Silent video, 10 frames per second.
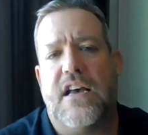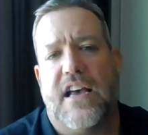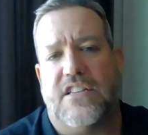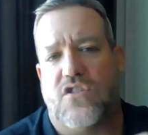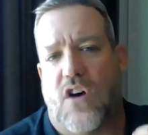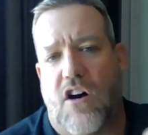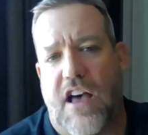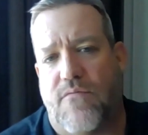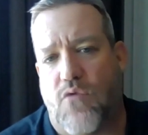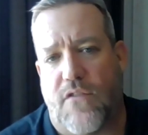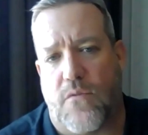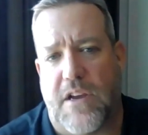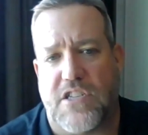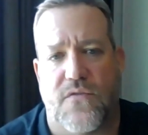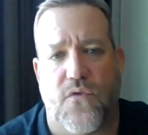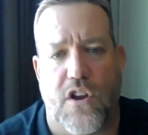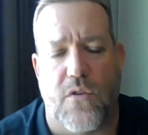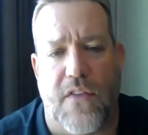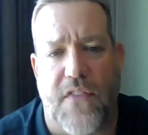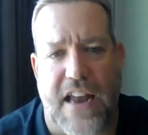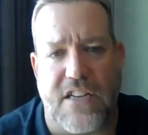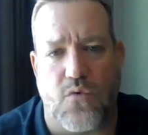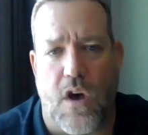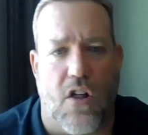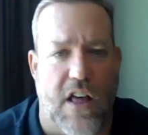And so I'll have more information for you on that as well.